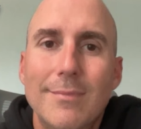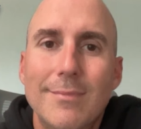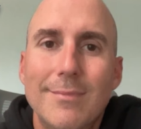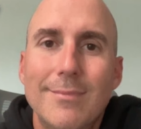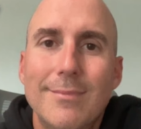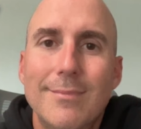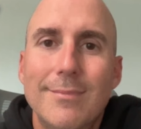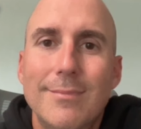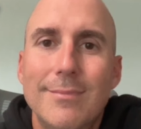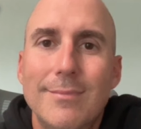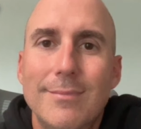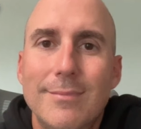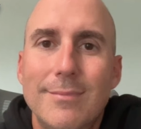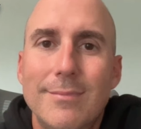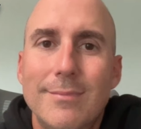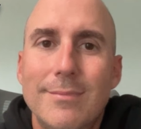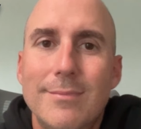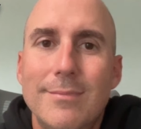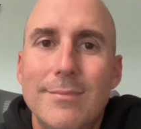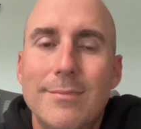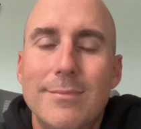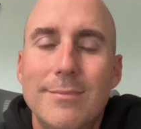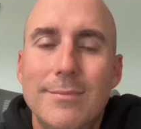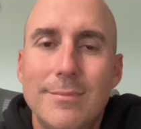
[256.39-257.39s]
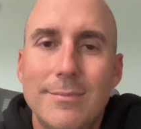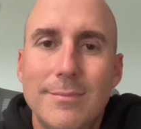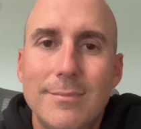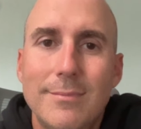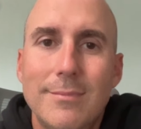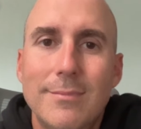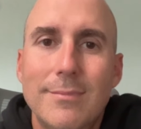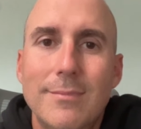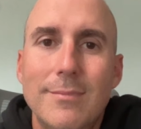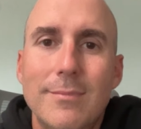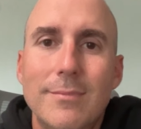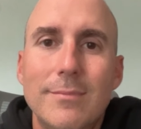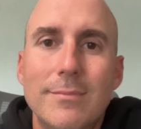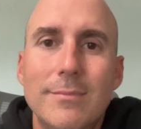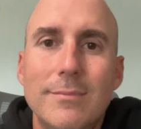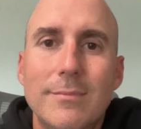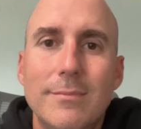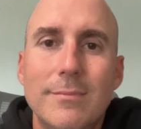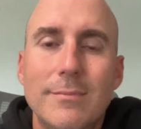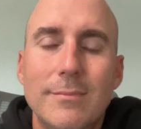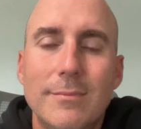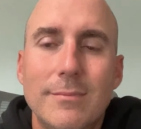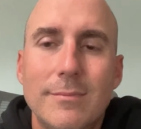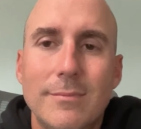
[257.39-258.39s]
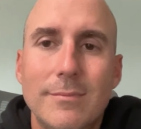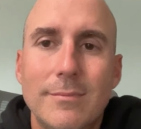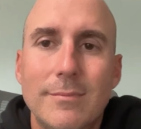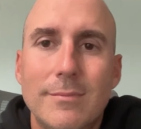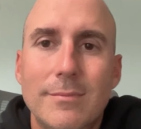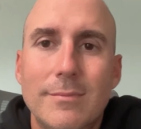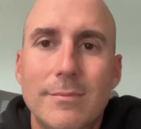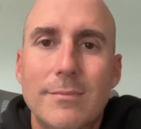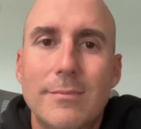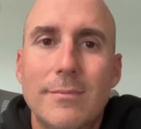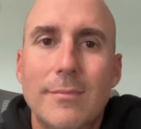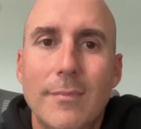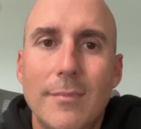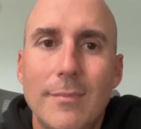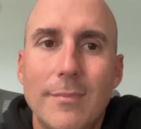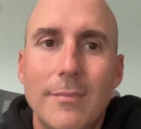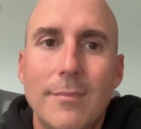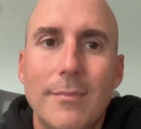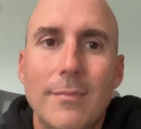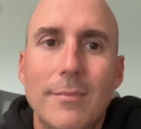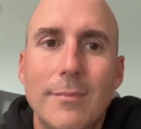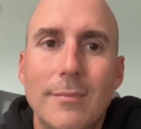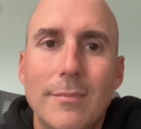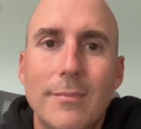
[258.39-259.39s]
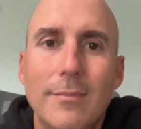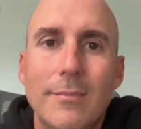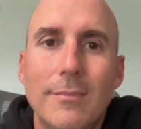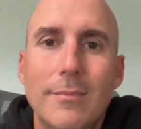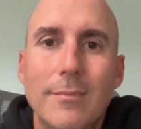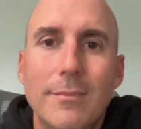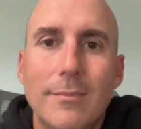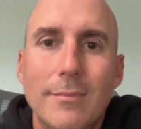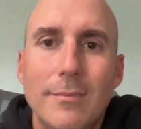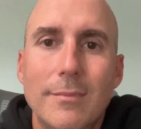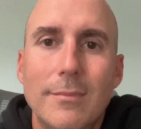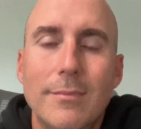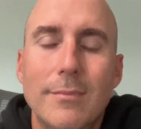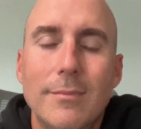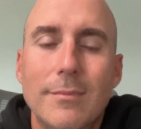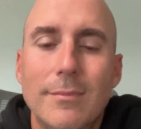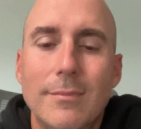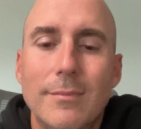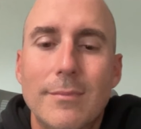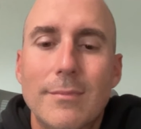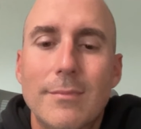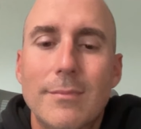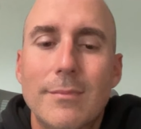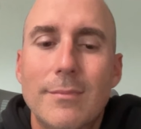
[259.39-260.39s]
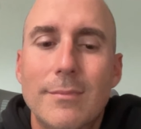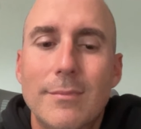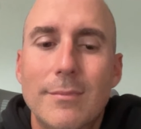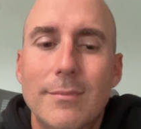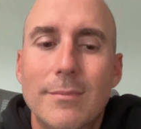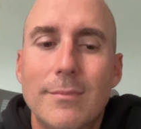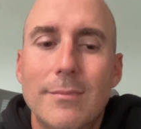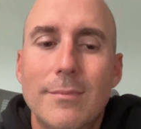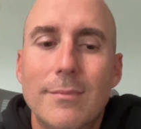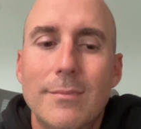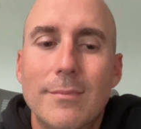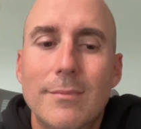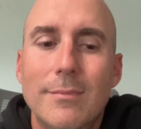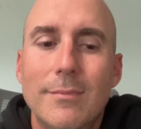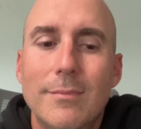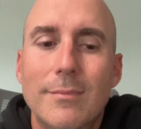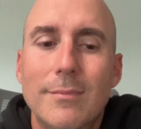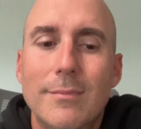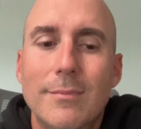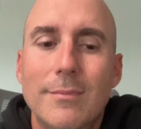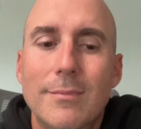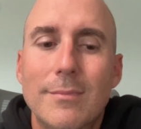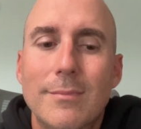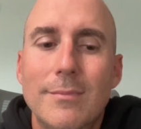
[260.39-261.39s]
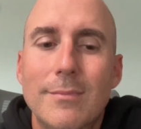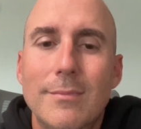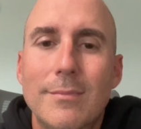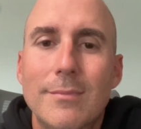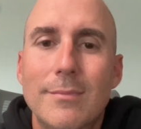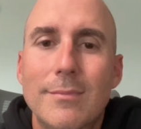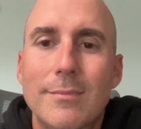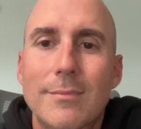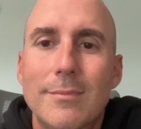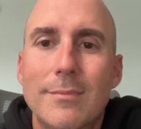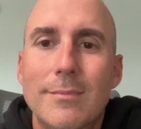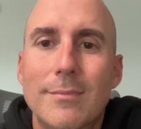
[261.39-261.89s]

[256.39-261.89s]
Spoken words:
This person isn't speaking.